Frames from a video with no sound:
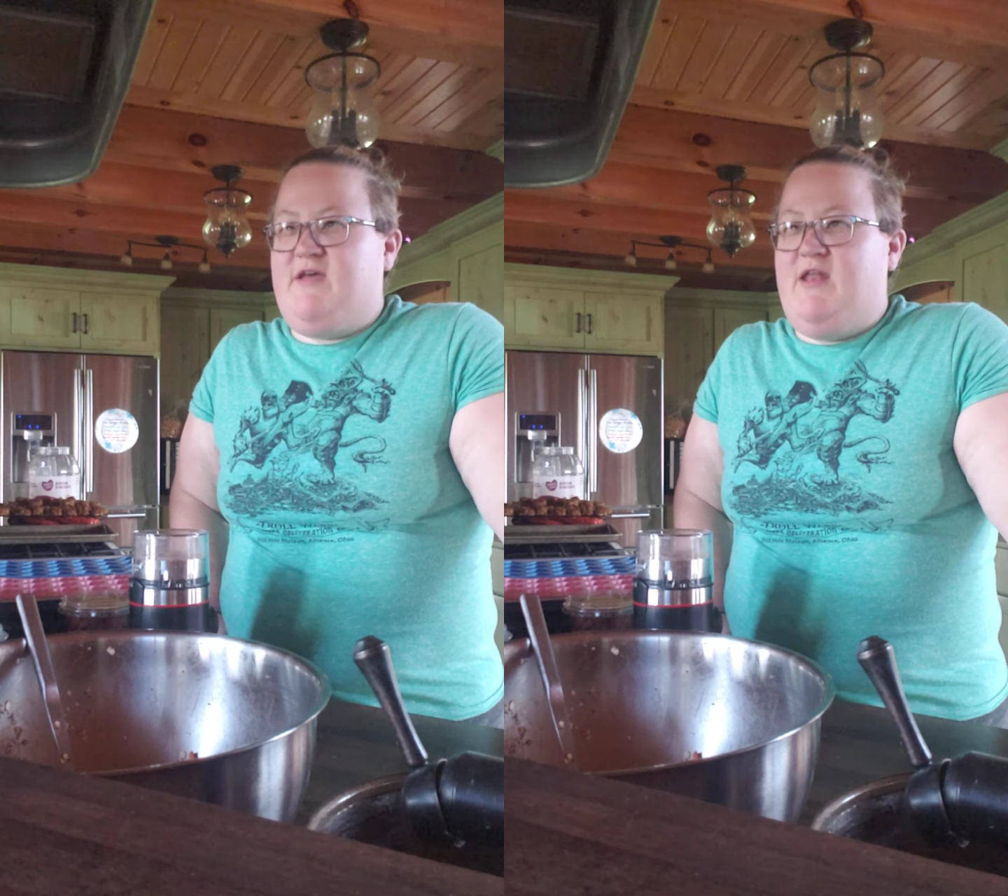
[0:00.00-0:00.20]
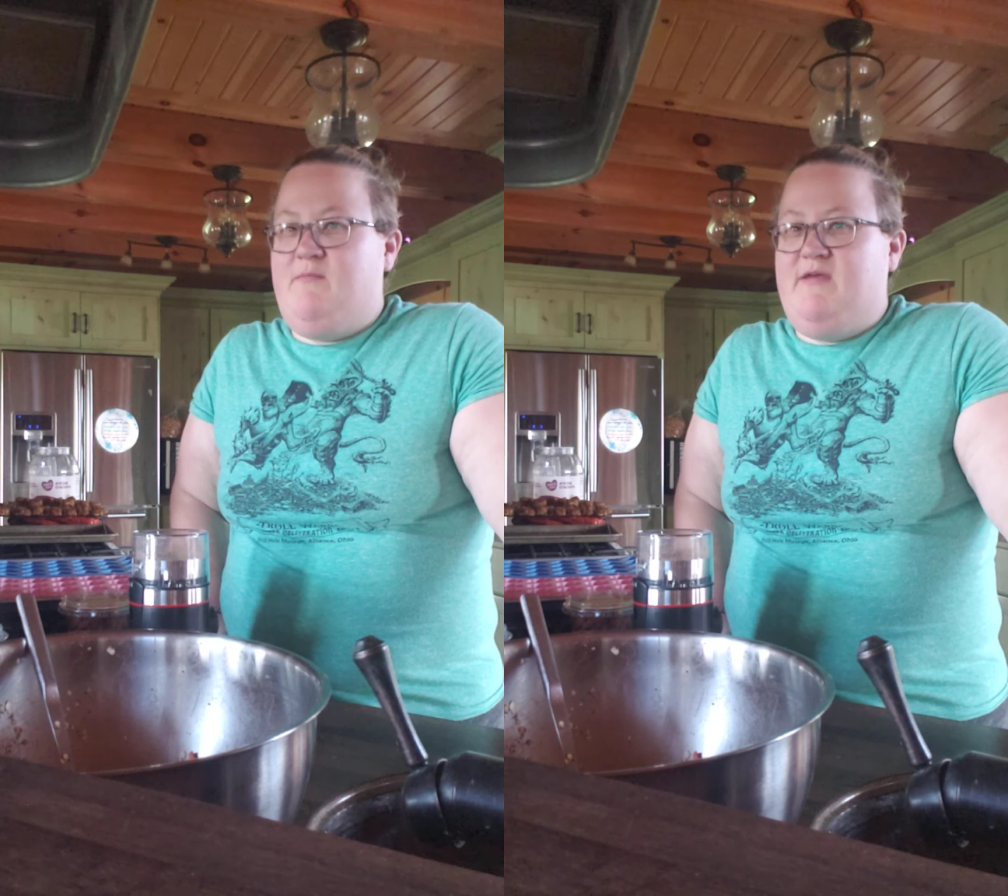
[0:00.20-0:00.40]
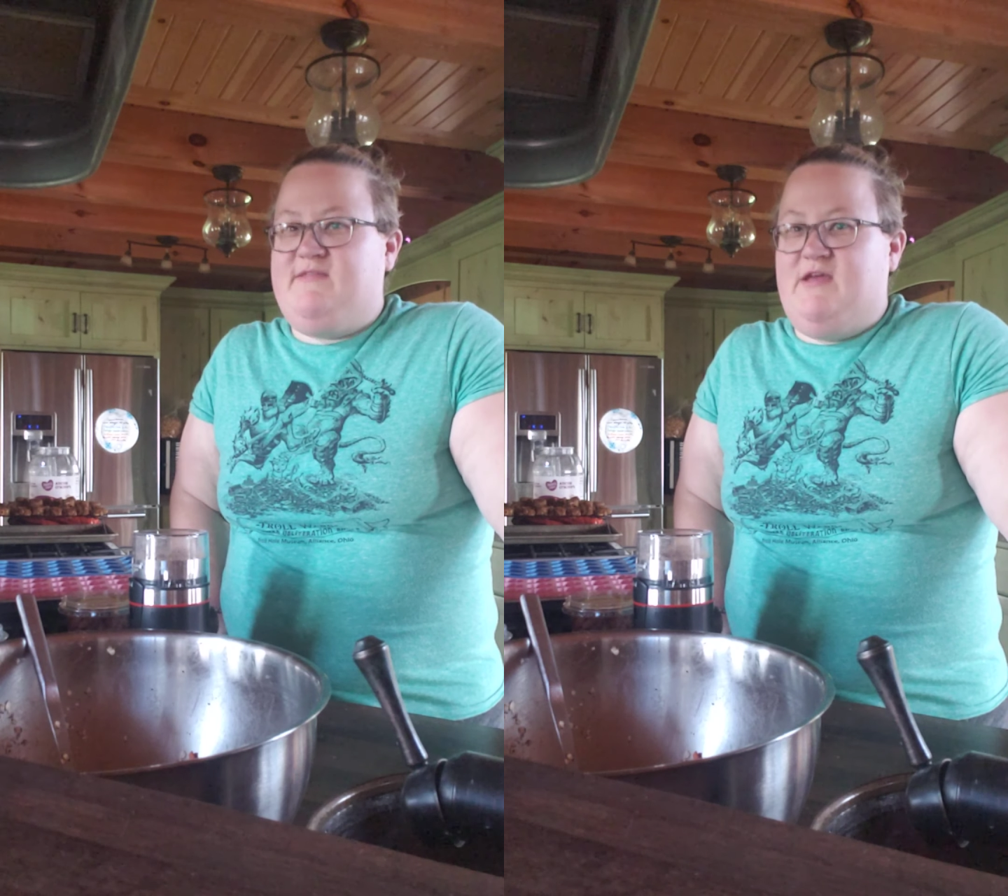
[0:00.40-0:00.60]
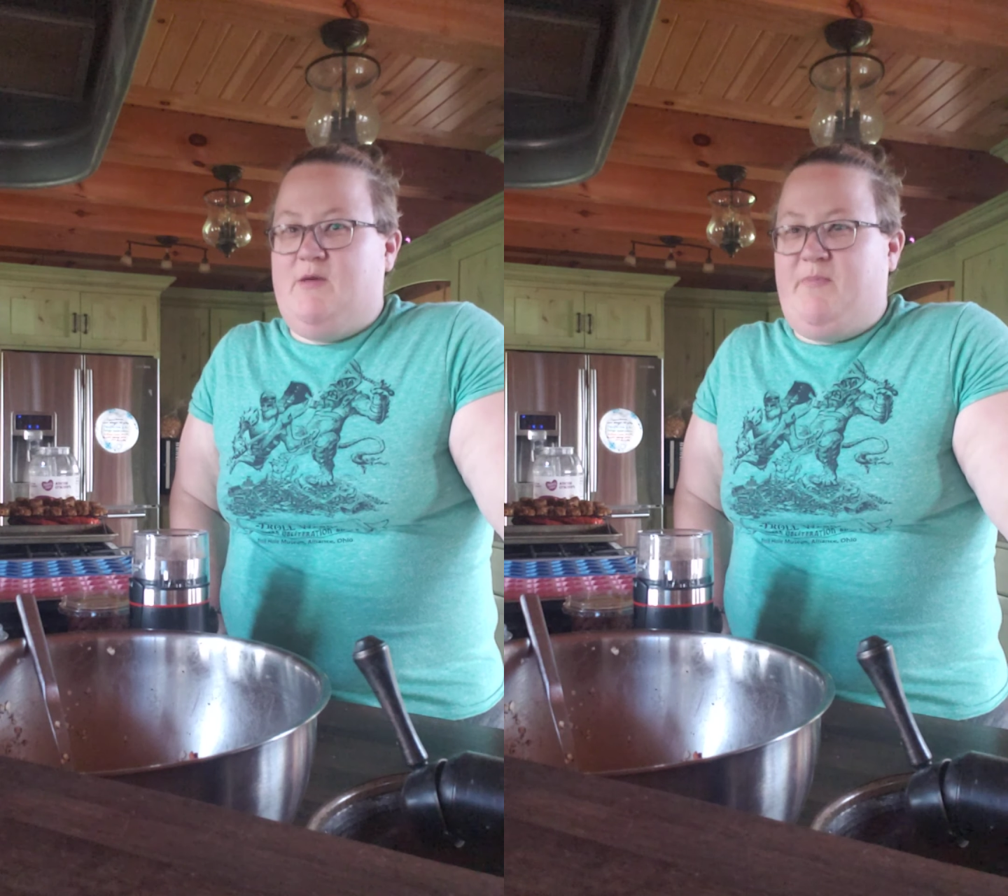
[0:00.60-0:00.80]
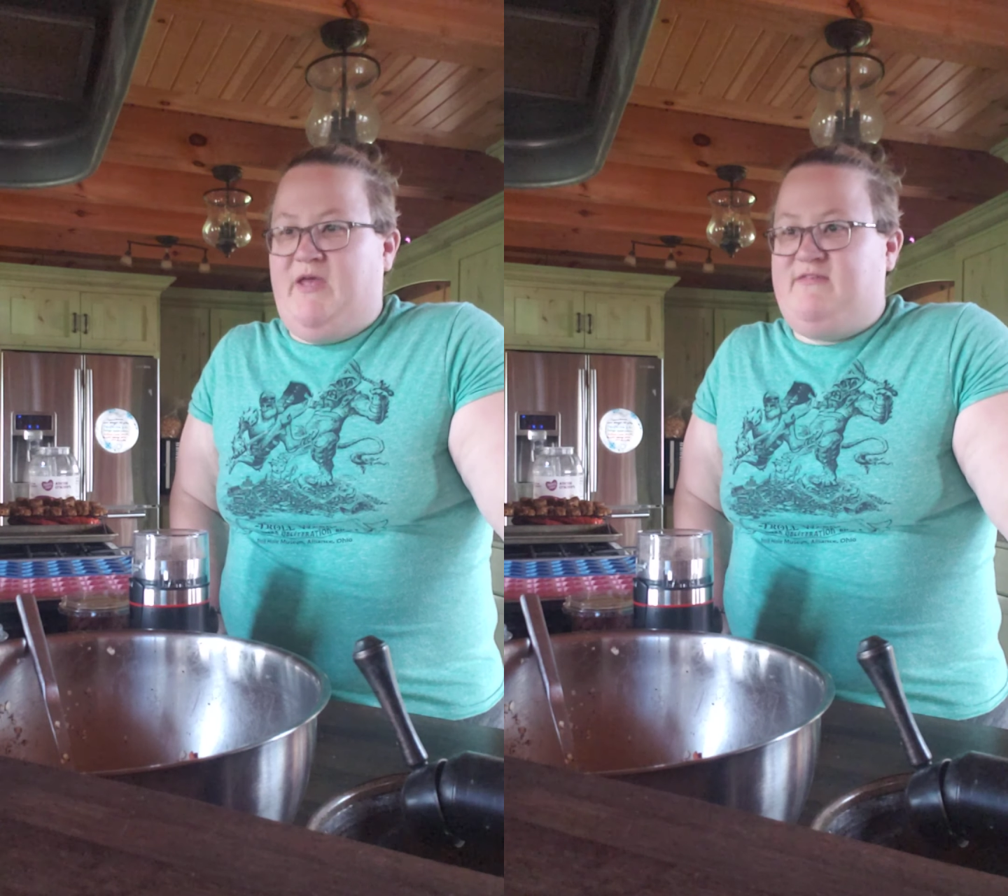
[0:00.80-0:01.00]
kind of makes like a
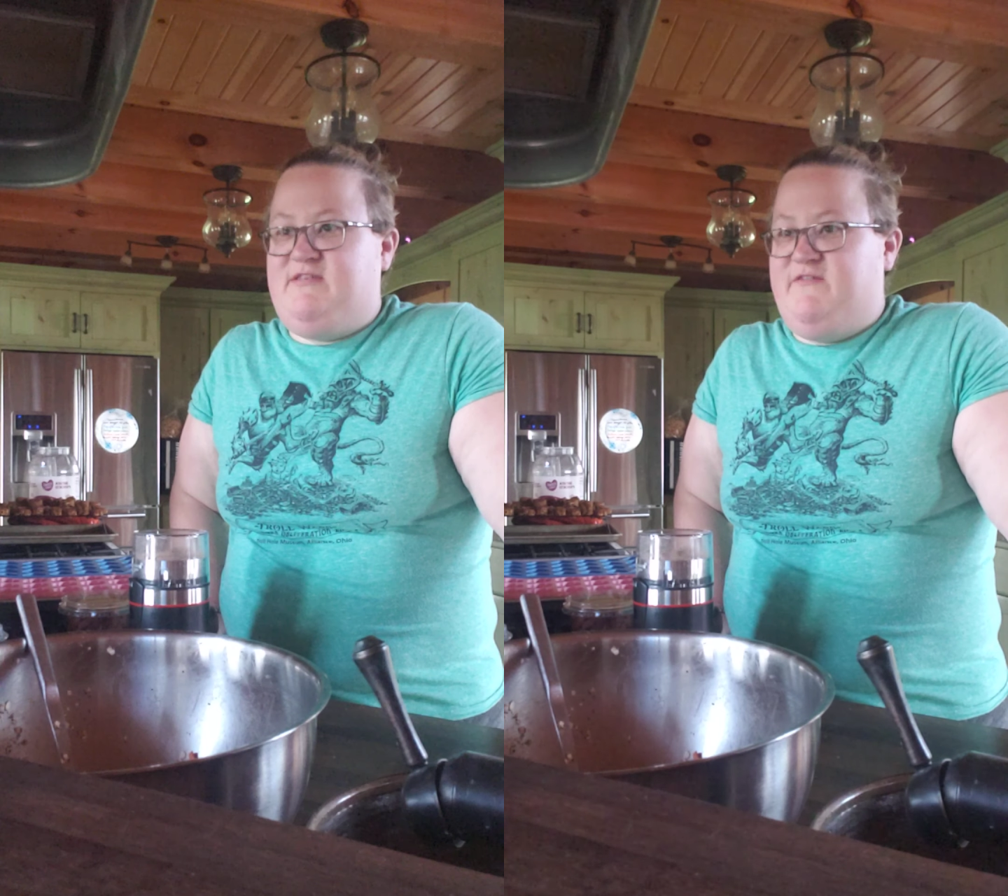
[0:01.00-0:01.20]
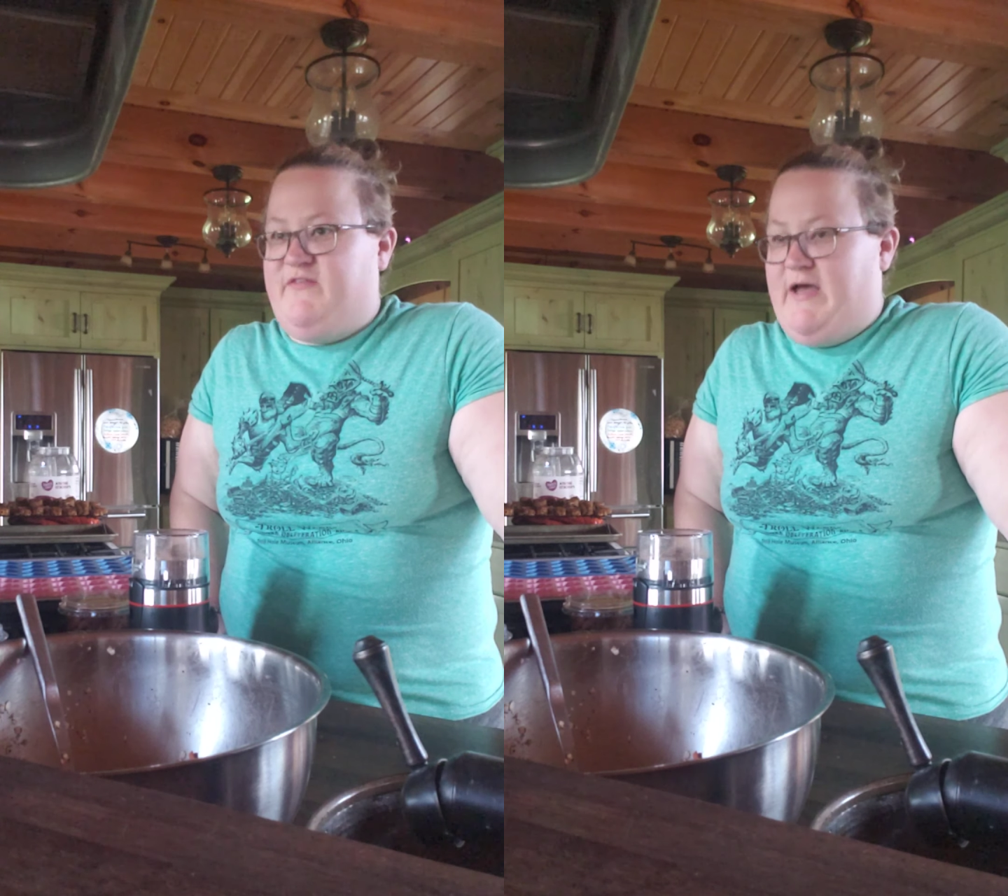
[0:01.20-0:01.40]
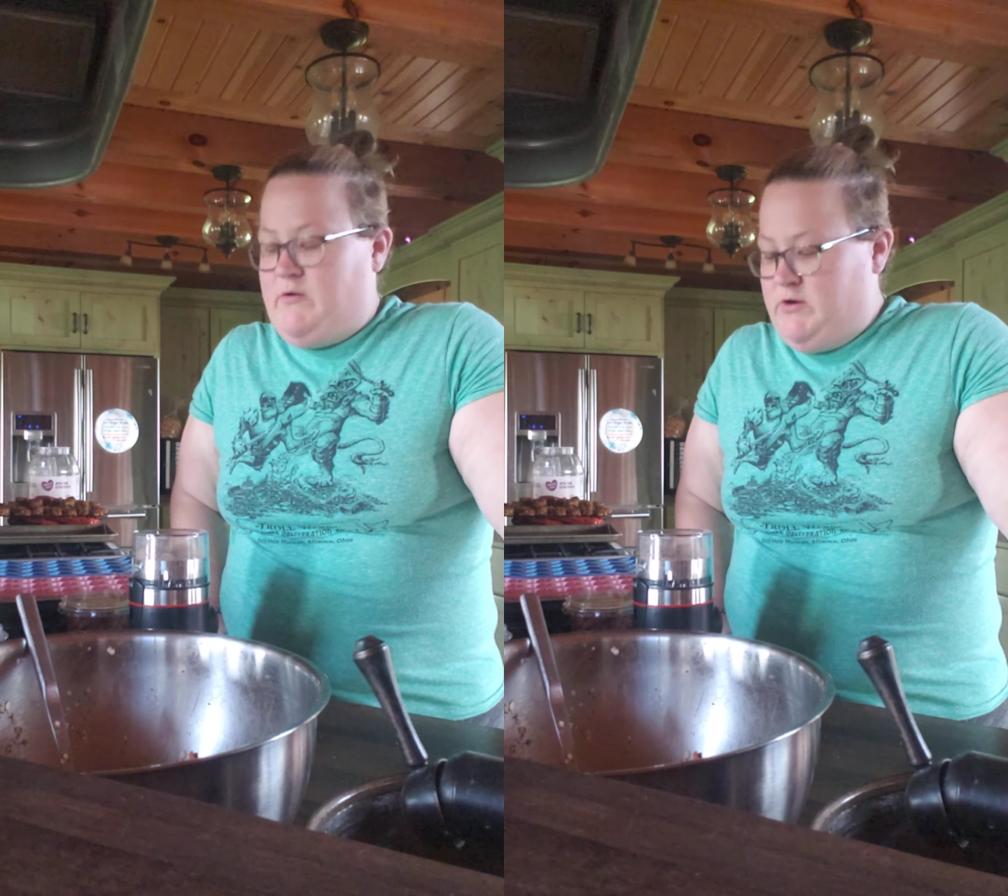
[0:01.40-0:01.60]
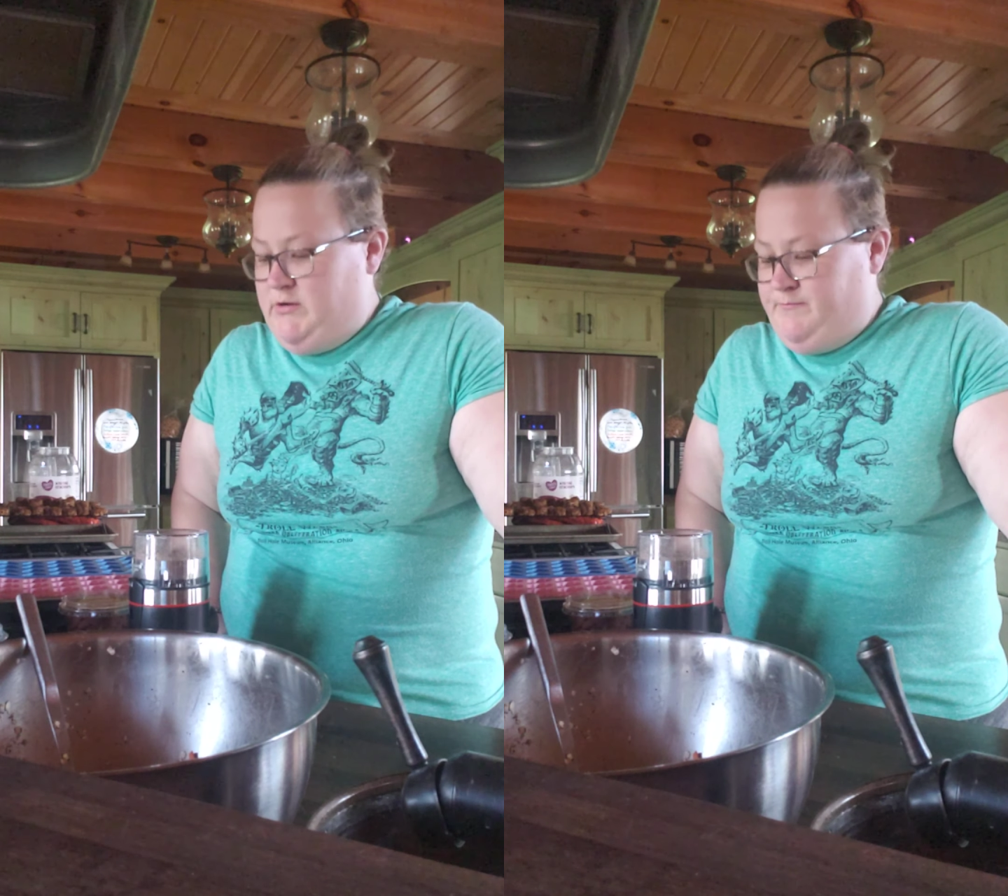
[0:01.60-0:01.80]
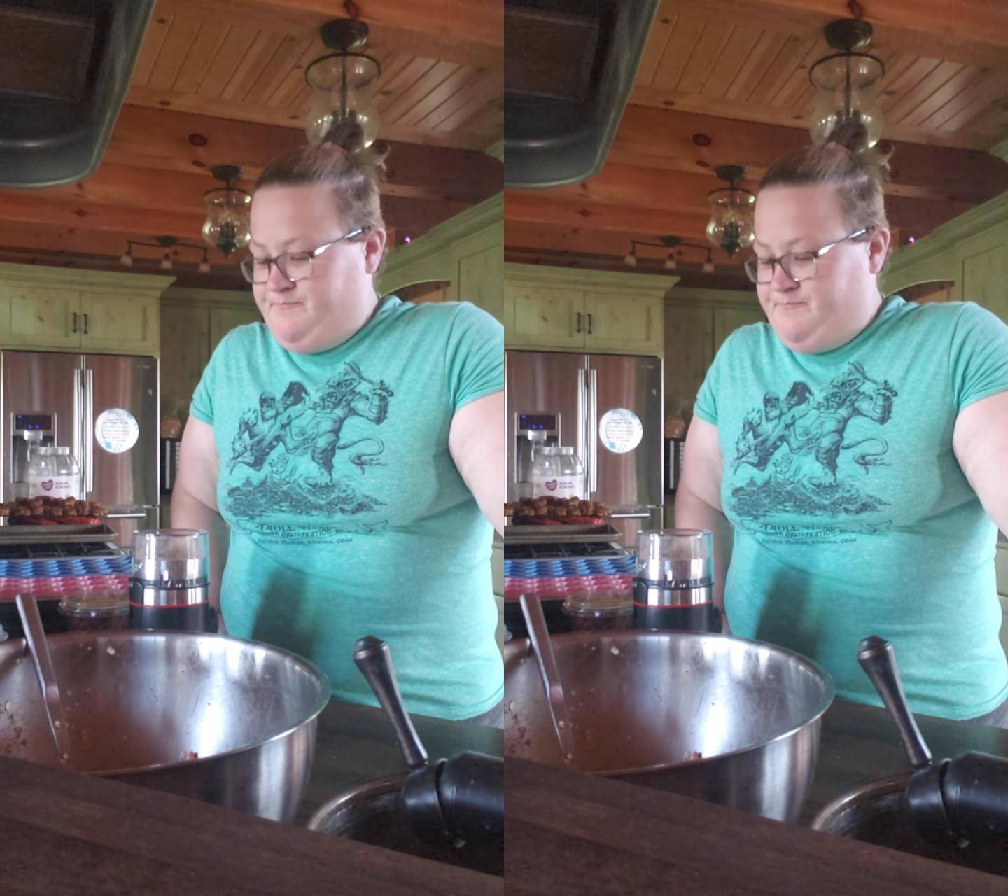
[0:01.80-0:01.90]
pasty flour.